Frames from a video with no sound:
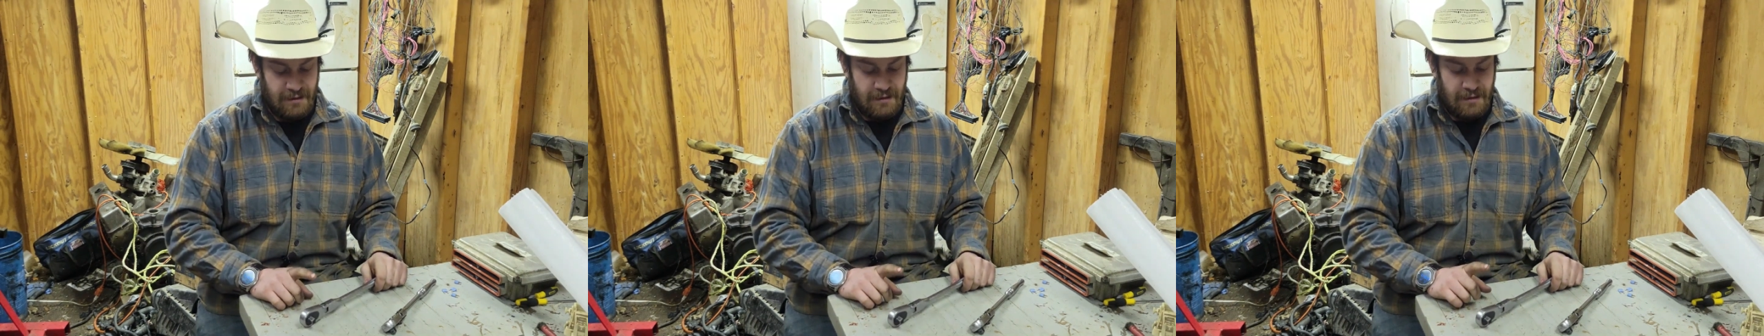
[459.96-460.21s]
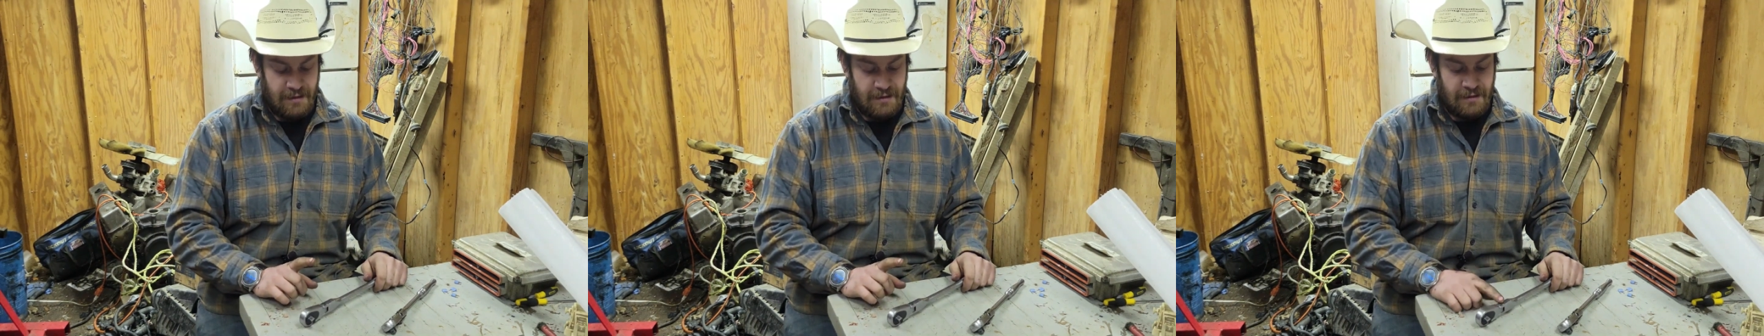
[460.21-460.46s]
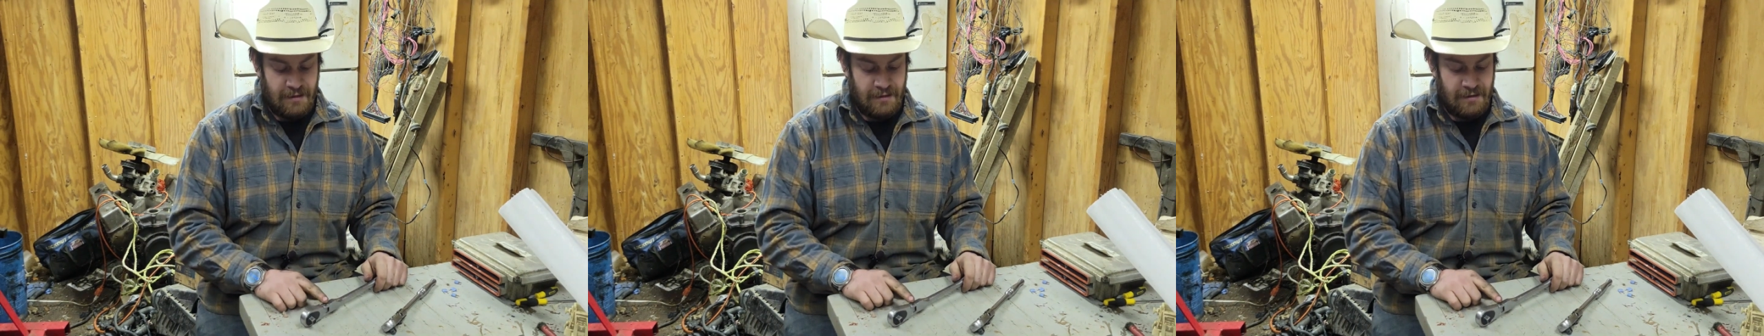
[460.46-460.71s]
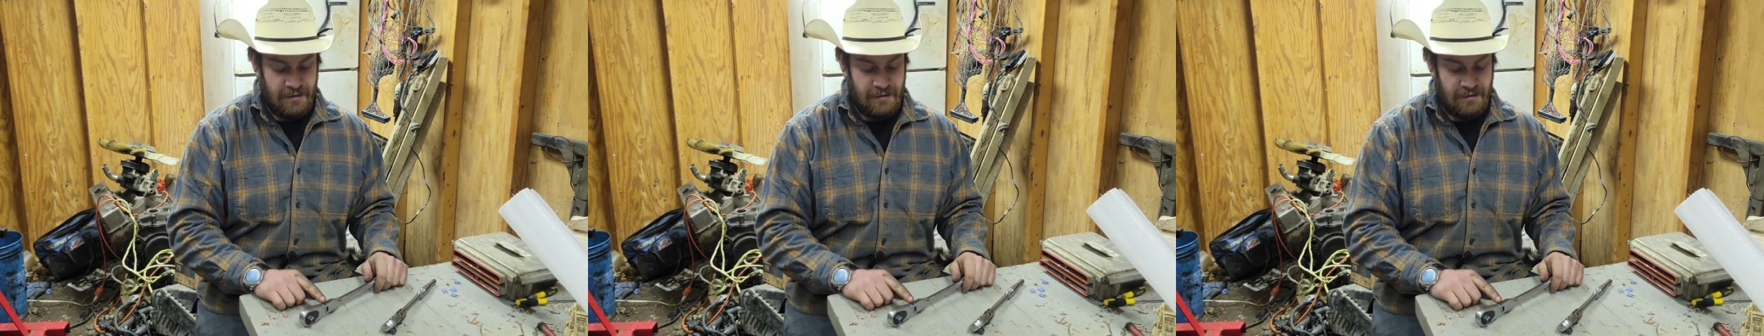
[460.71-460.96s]

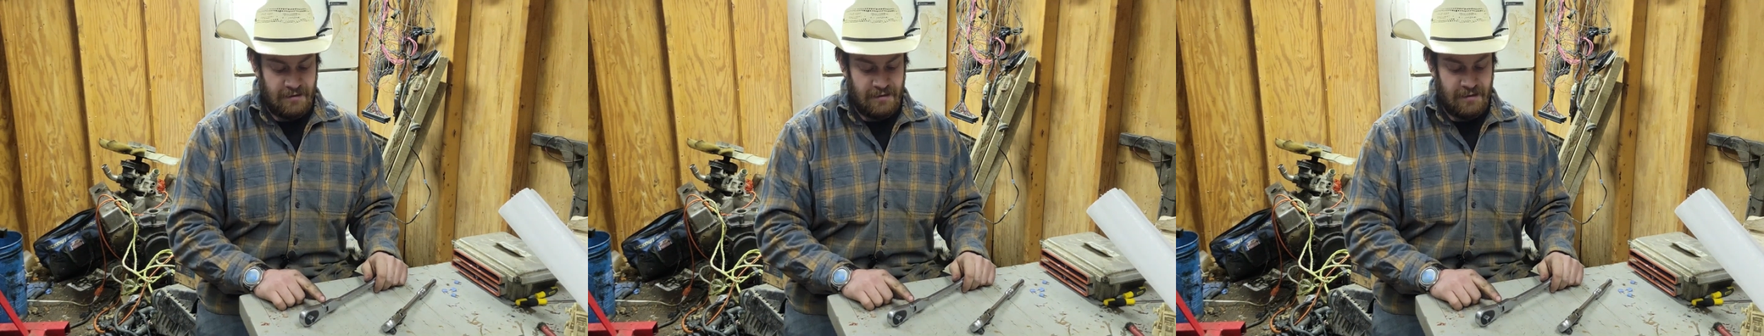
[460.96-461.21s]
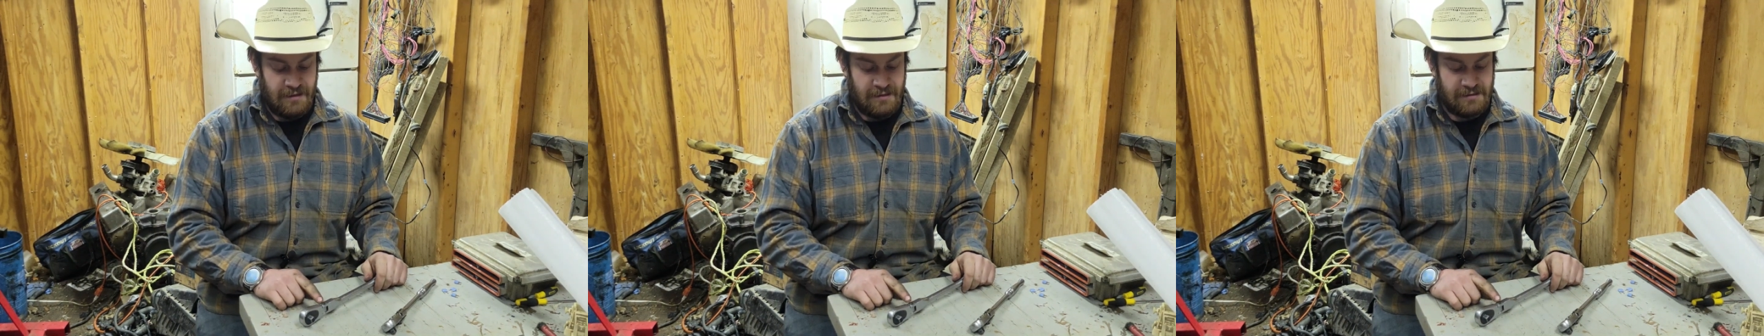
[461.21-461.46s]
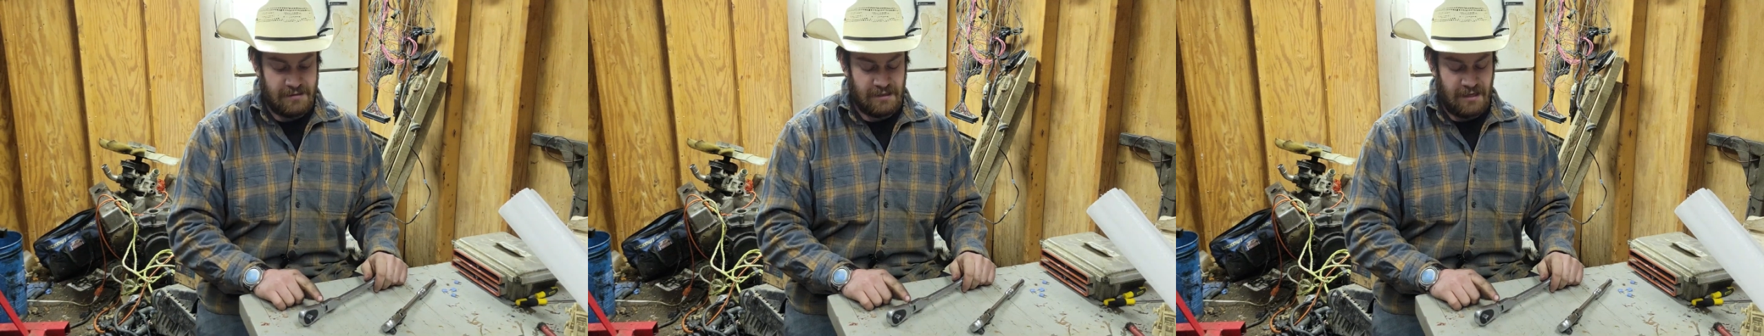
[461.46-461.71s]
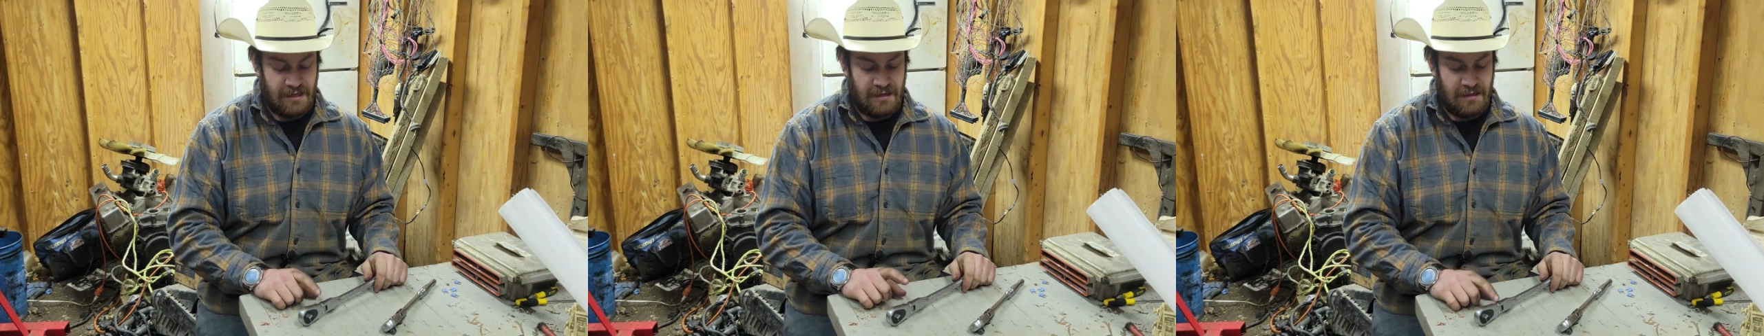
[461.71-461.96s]
This,
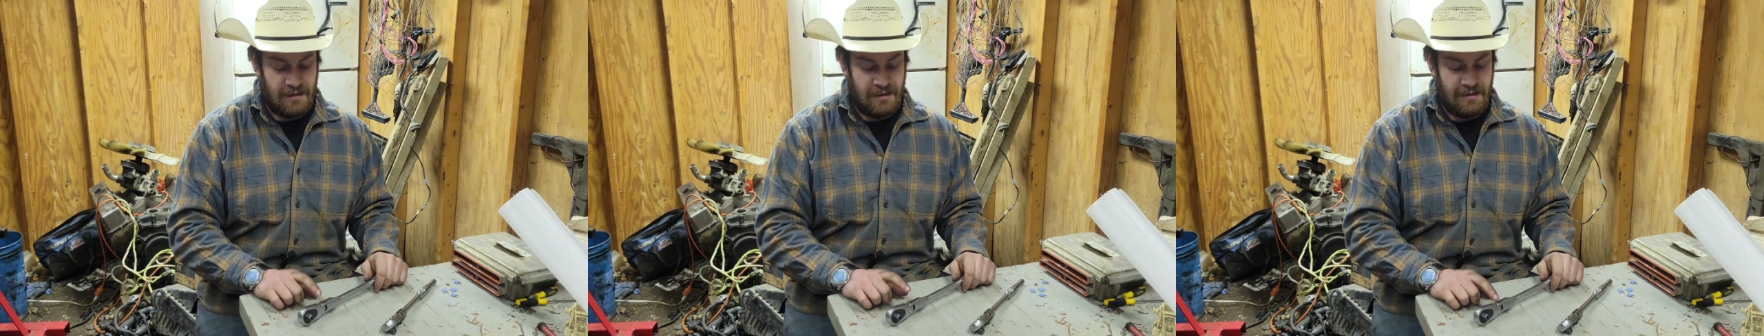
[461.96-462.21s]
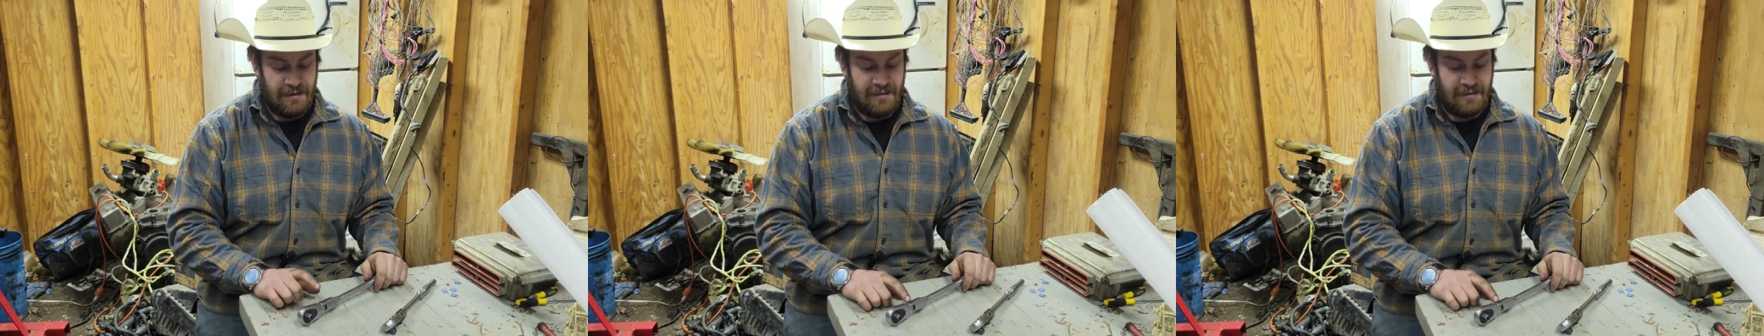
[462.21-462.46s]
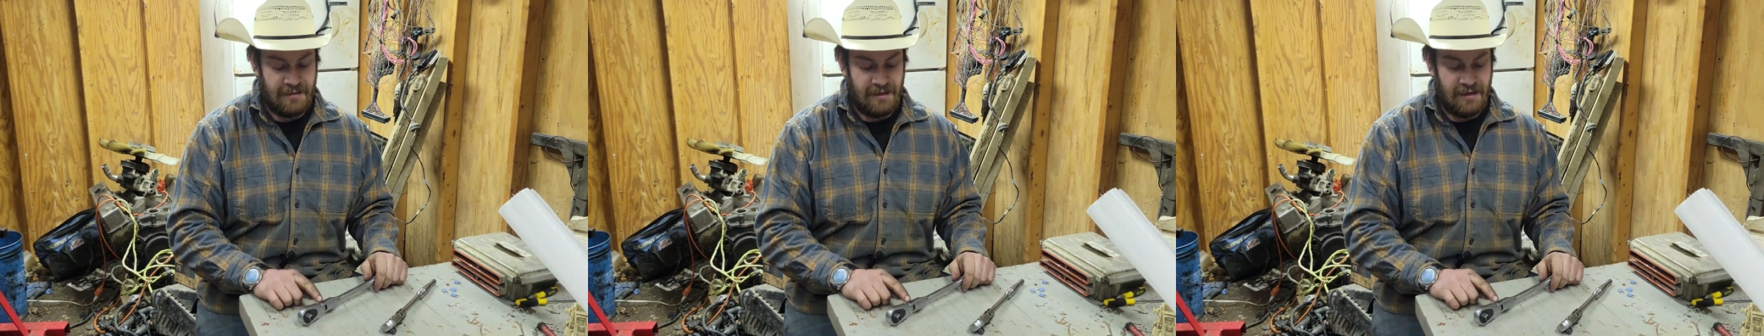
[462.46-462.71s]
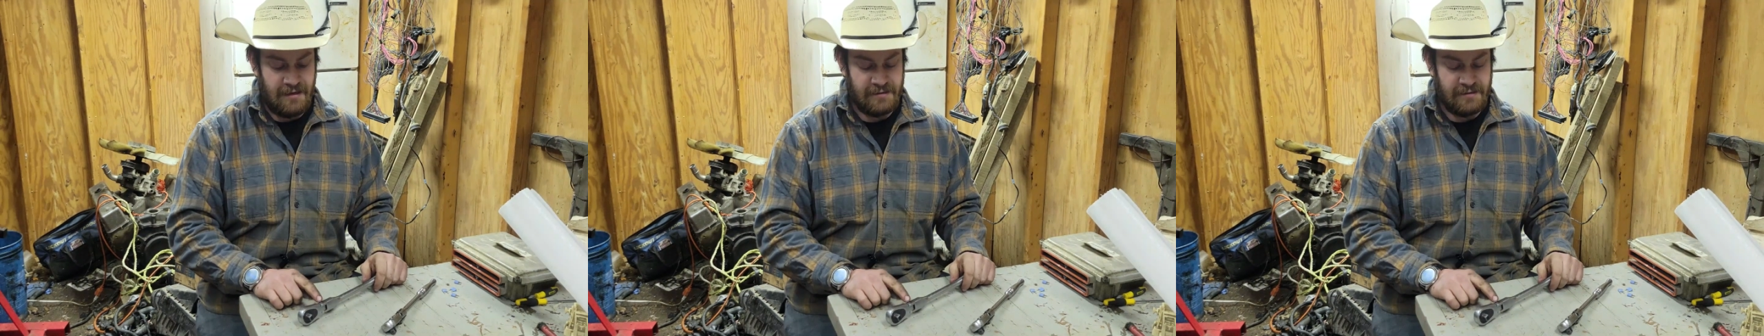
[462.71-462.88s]
I think,